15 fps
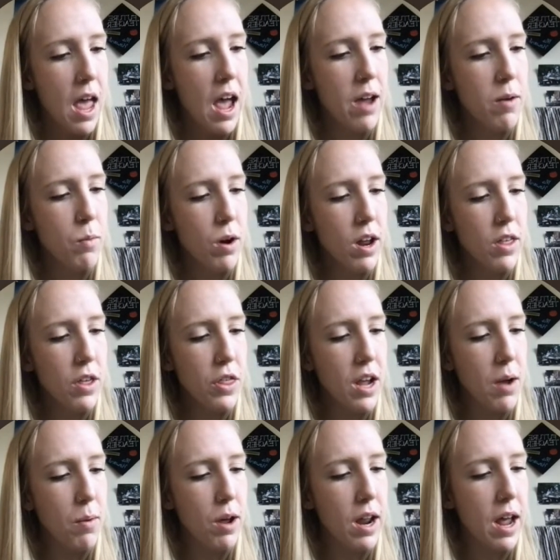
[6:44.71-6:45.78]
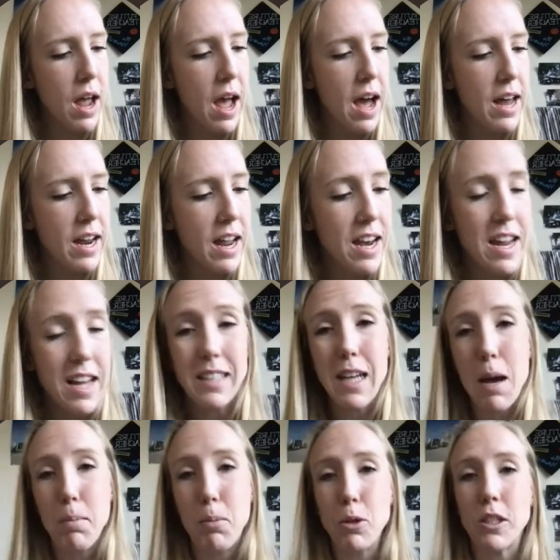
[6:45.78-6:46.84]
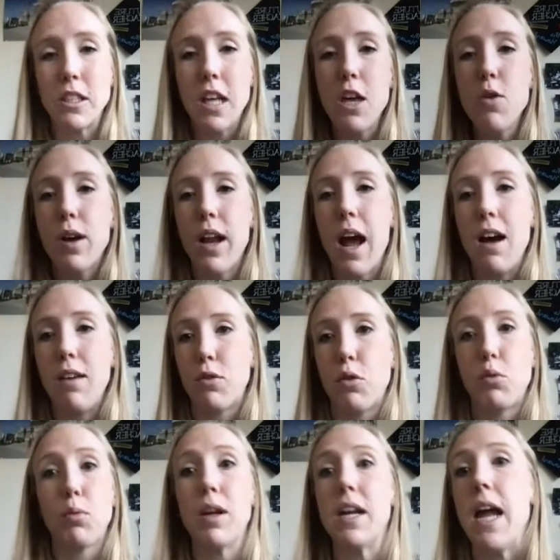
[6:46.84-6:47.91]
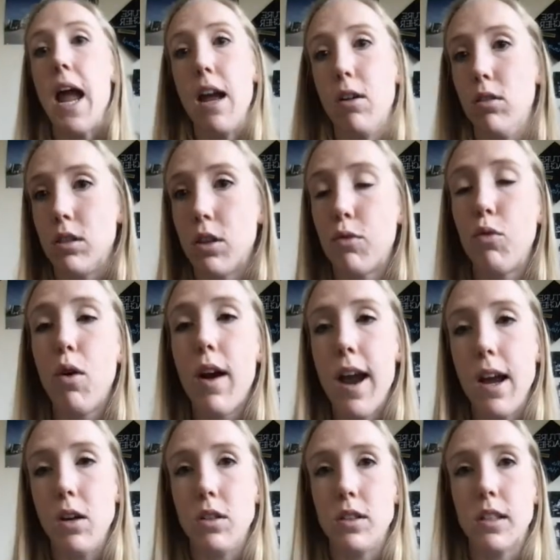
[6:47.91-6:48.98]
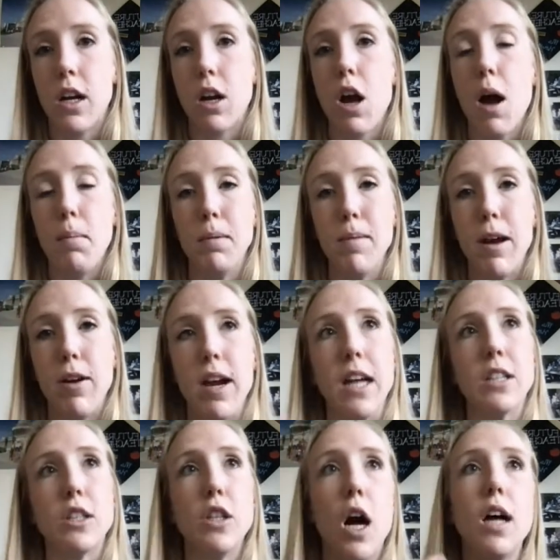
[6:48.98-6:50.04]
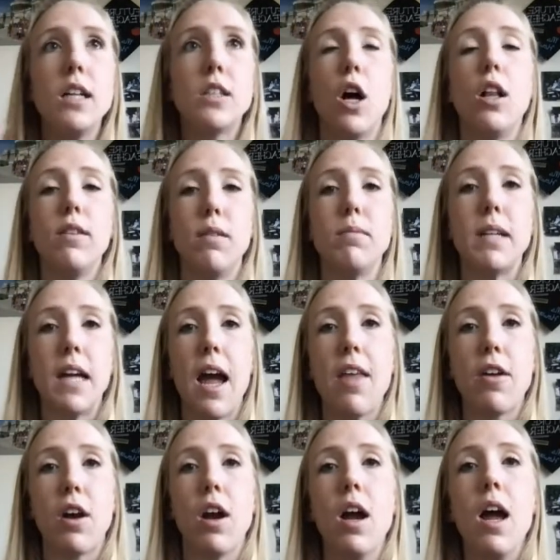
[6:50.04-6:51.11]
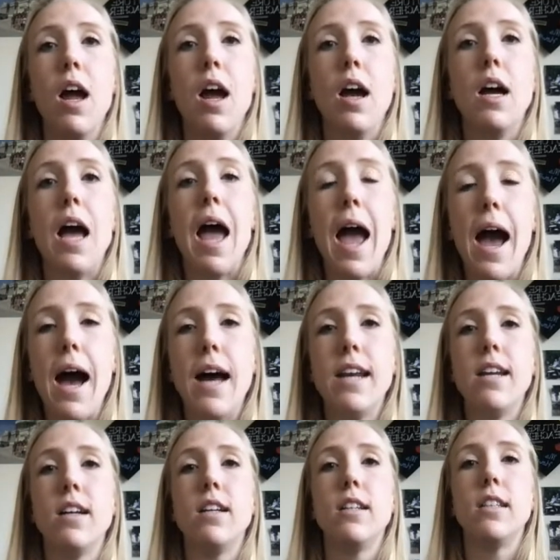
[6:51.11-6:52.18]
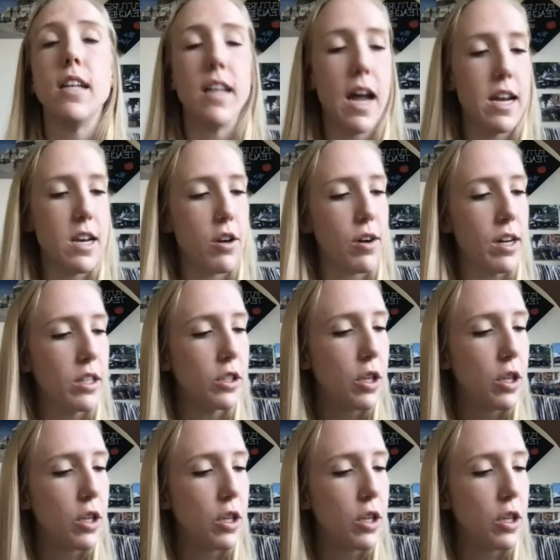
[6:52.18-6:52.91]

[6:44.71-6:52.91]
And one other thing I want to add in examples is that you could have 3 angles or 4 angles that are complementary, as long as all of them together add to 90 degrees.